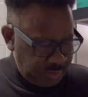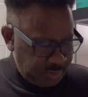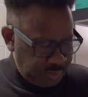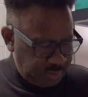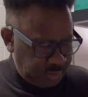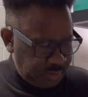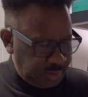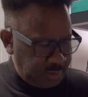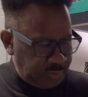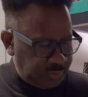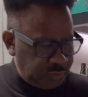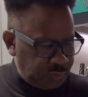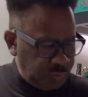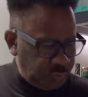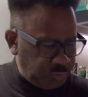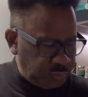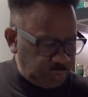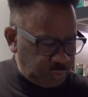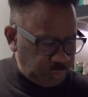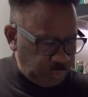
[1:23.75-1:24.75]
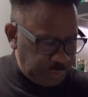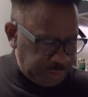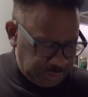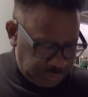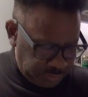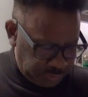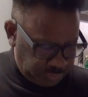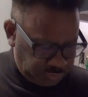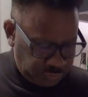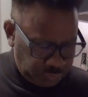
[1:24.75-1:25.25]
taste so sweet
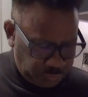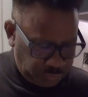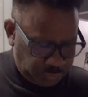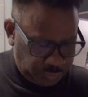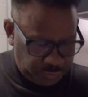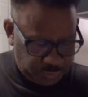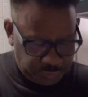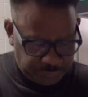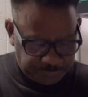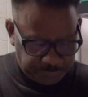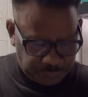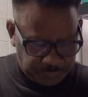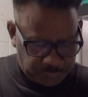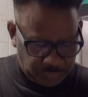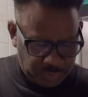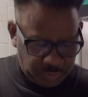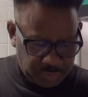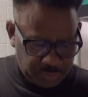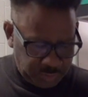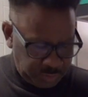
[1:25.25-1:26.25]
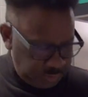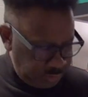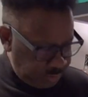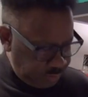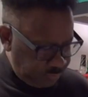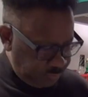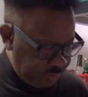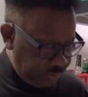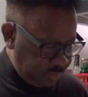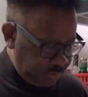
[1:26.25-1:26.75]
and so good,
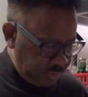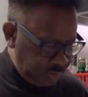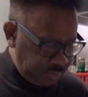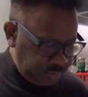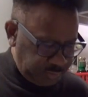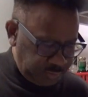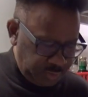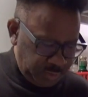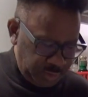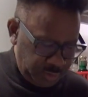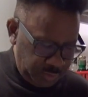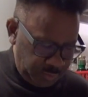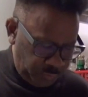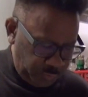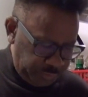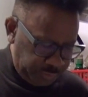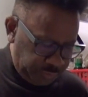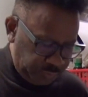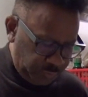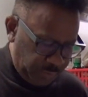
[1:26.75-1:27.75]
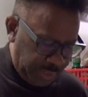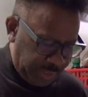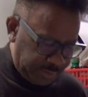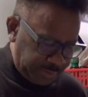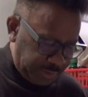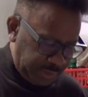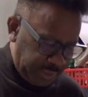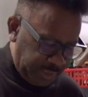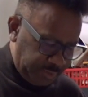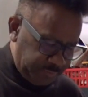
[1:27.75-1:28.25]
is because we do our
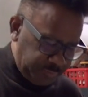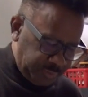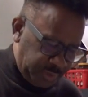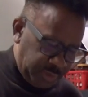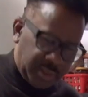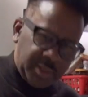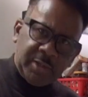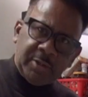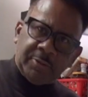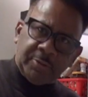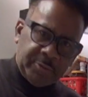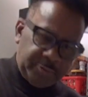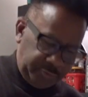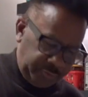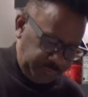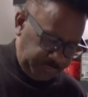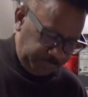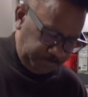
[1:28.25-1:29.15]
yams in layers.